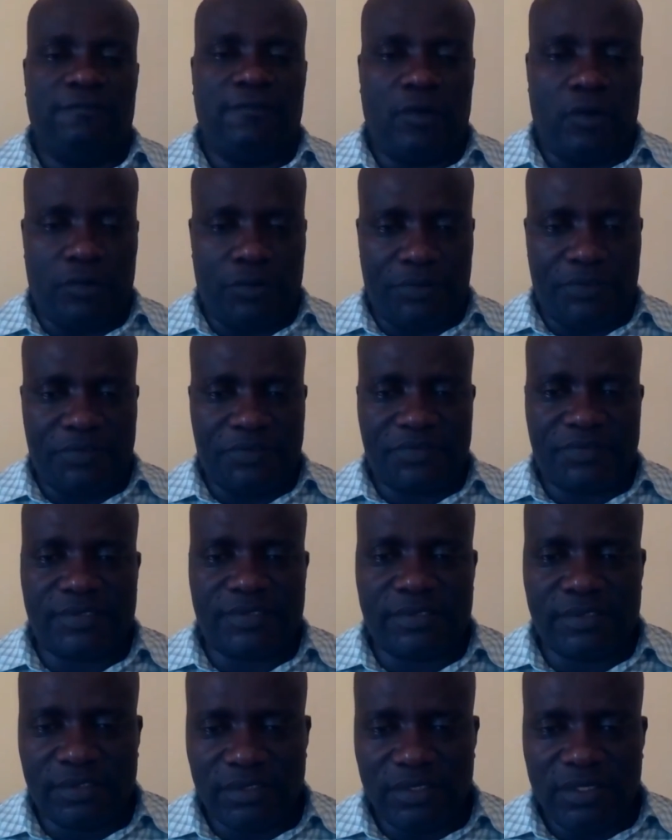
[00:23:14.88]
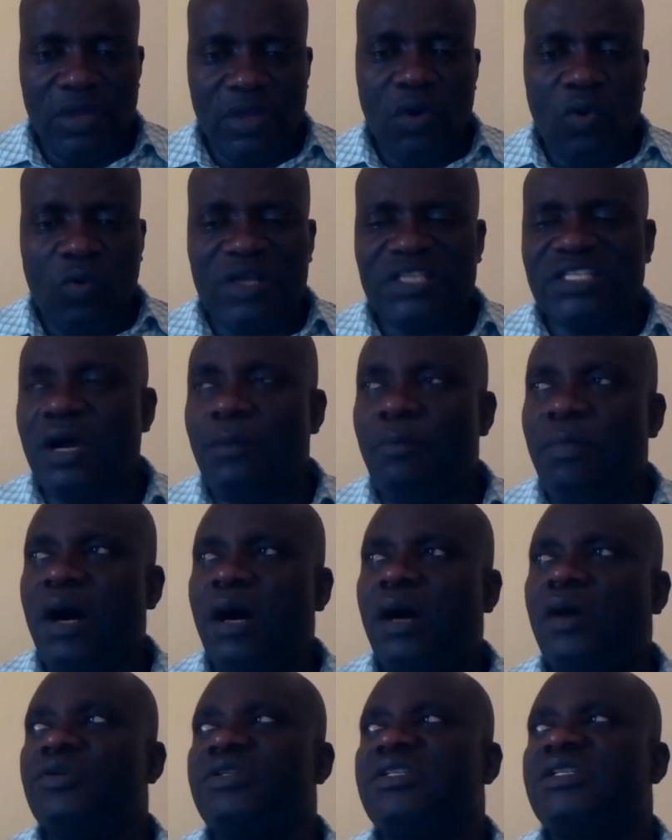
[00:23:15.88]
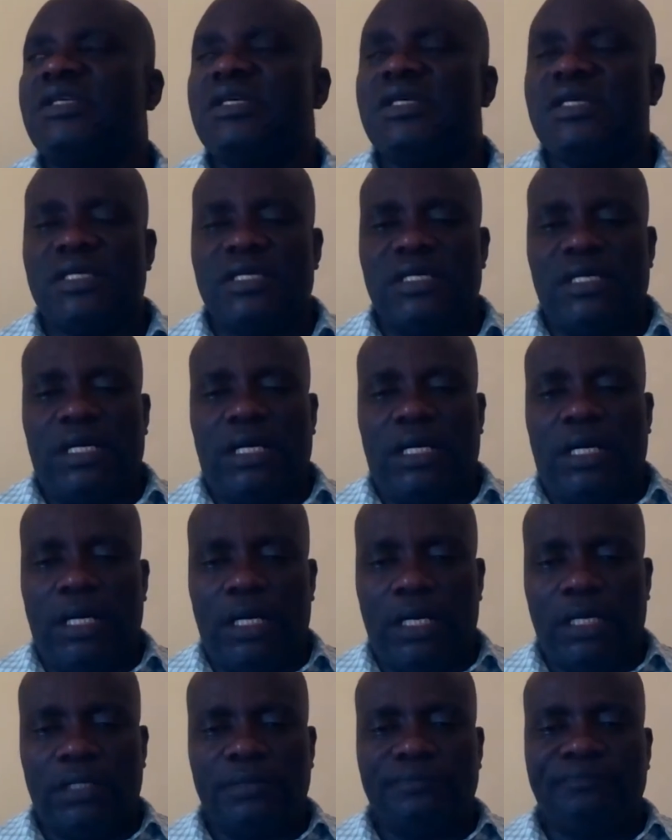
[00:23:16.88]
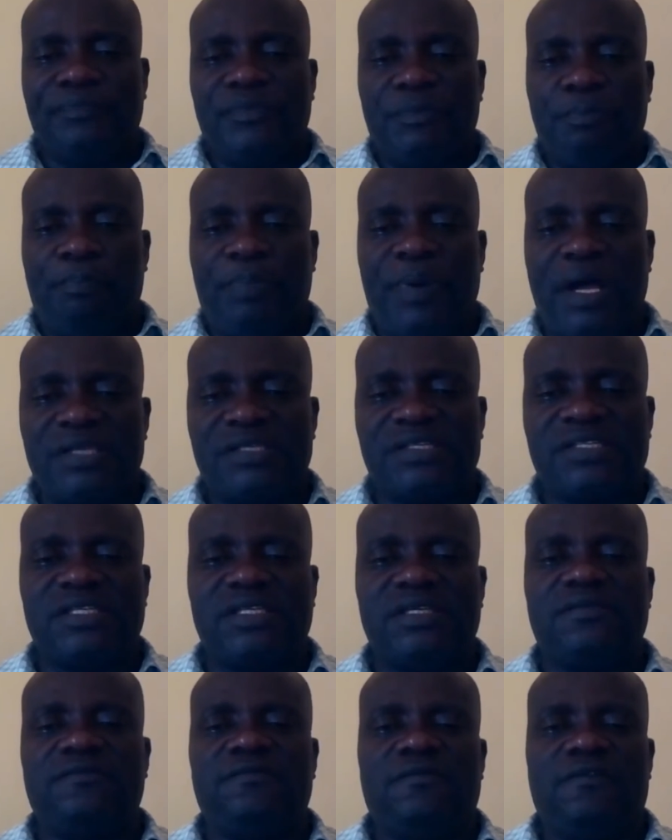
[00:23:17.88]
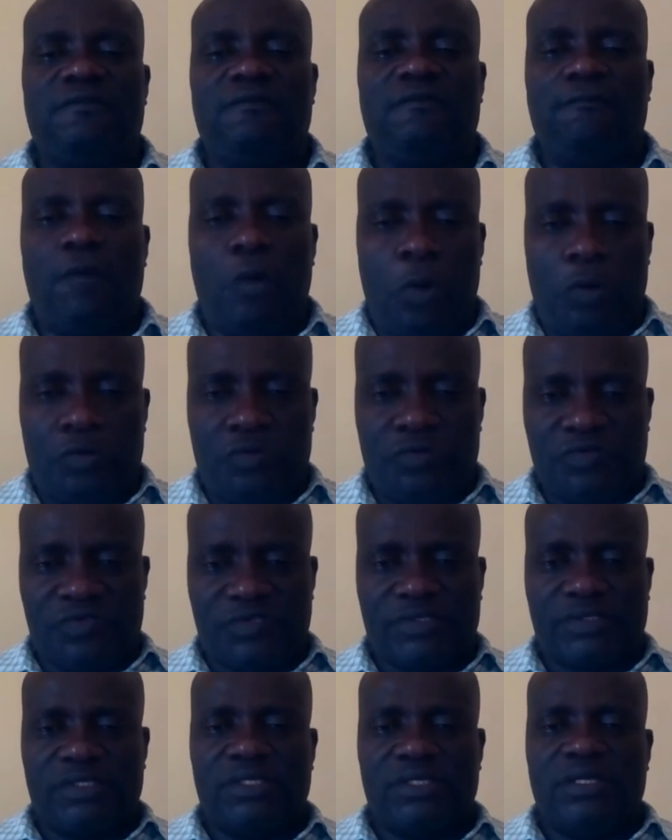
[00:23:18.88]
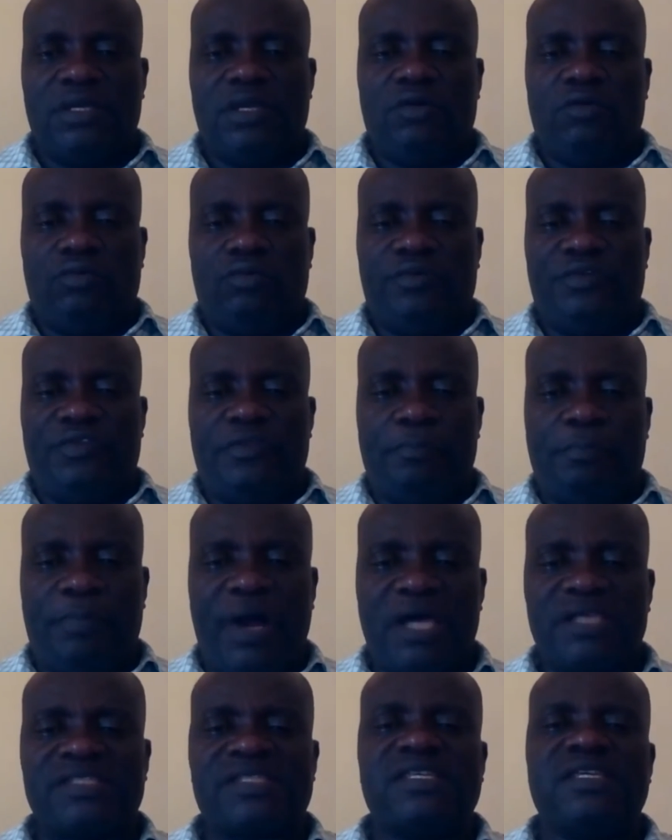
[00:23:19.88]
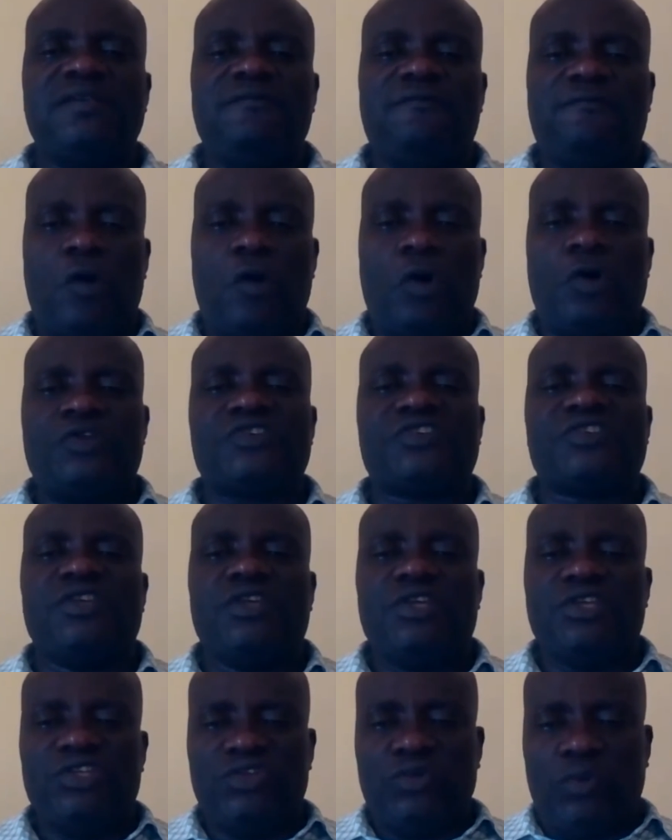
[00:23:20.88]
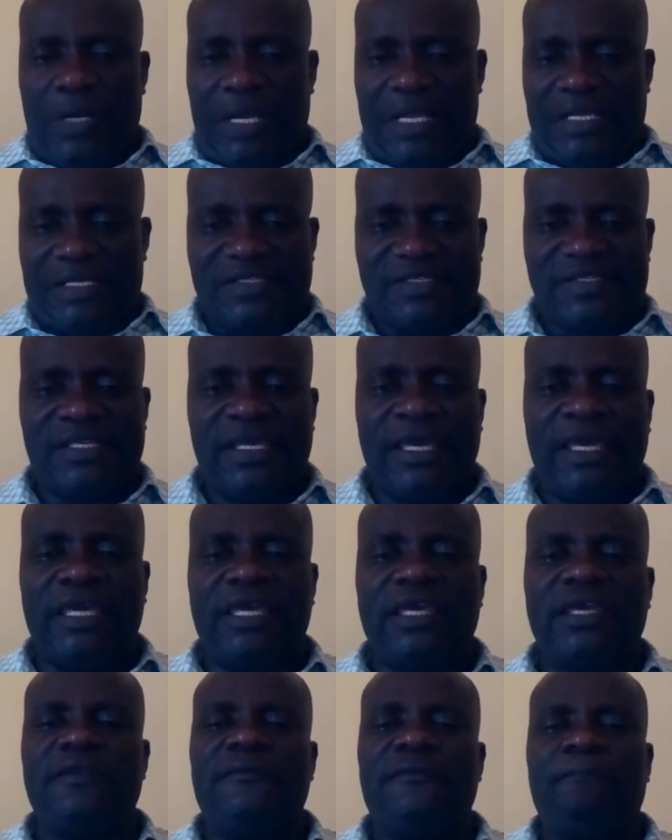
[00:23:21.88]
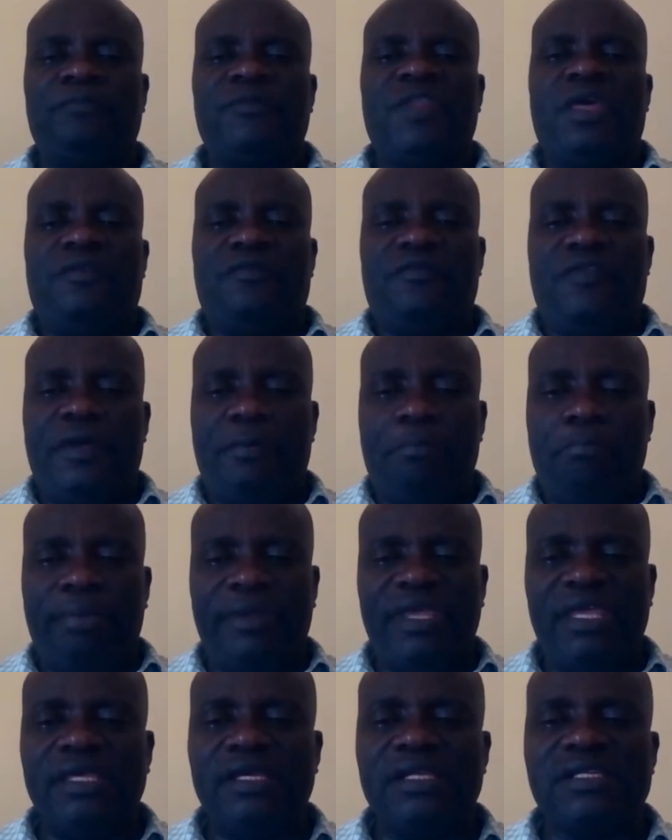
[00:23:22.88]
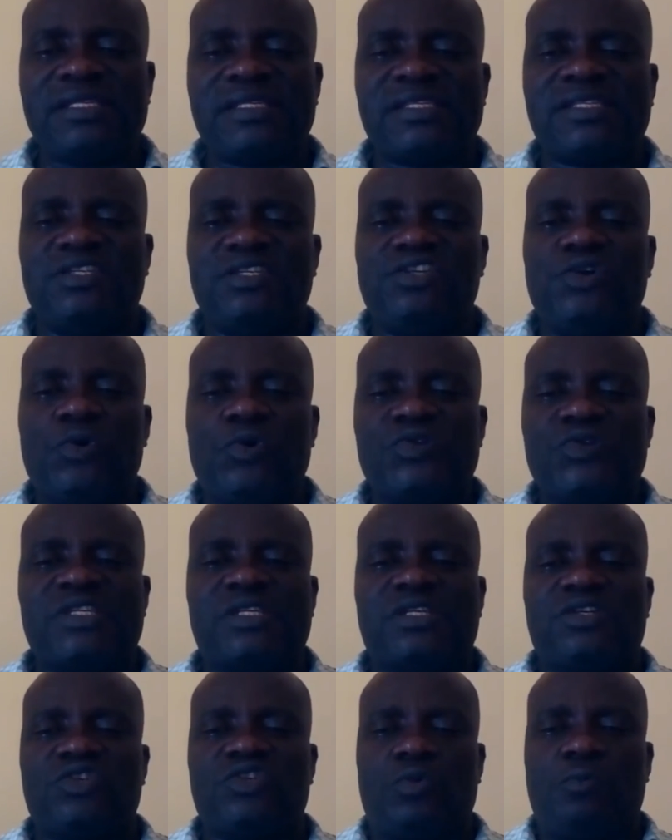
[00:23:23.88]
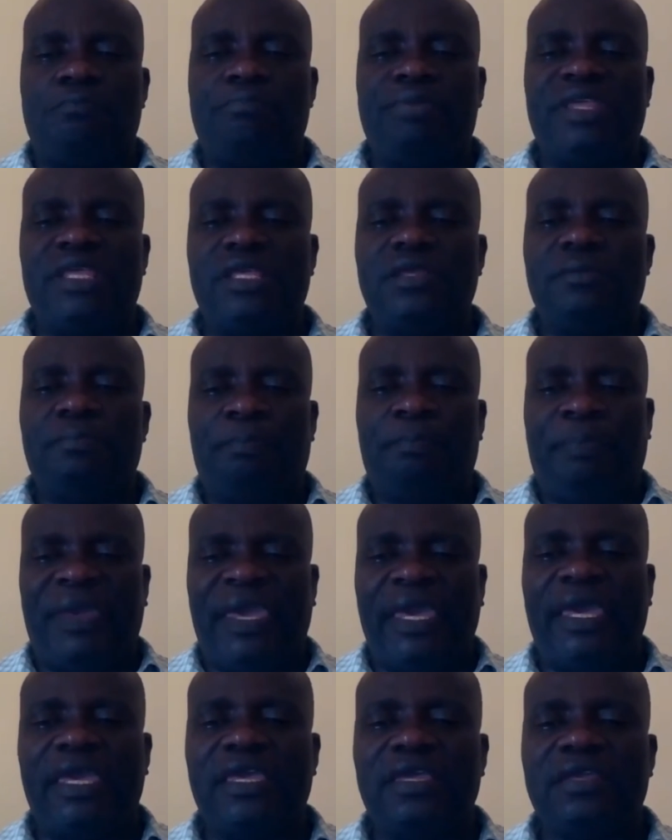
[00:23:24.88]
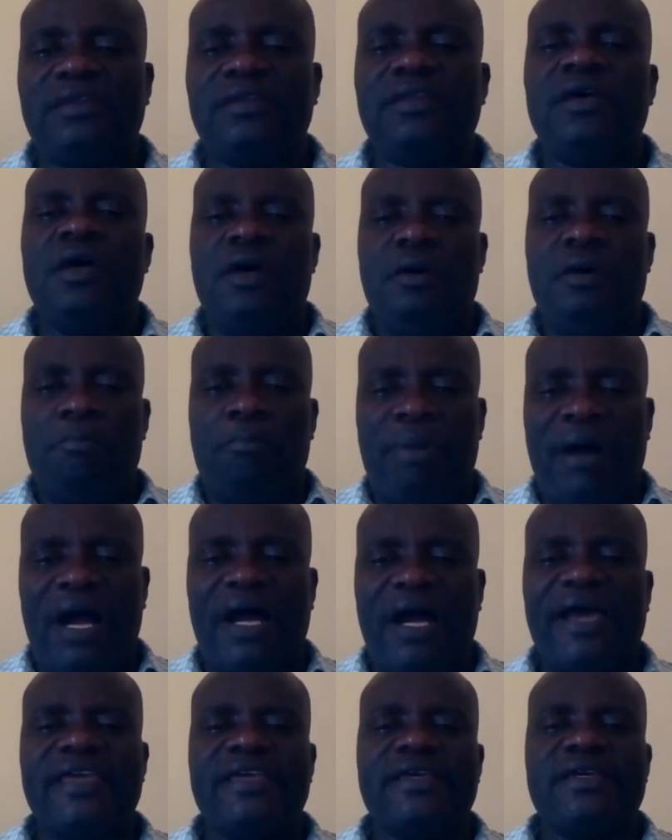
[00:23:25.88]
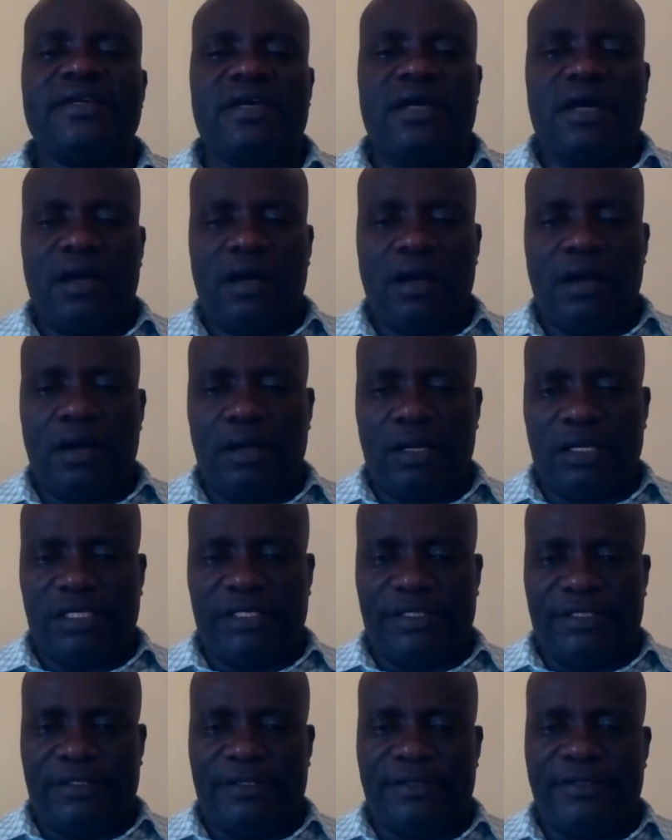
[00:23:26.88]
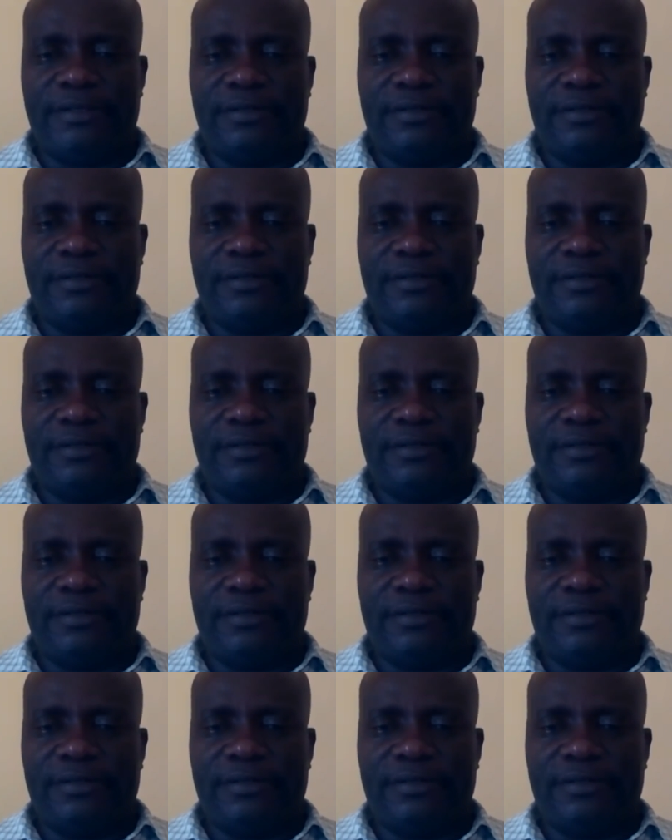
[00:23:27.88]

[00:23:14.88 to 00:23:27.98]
voice. What about uh, passive voice? With passive voice, you can say the bills used to be paid by Khalid.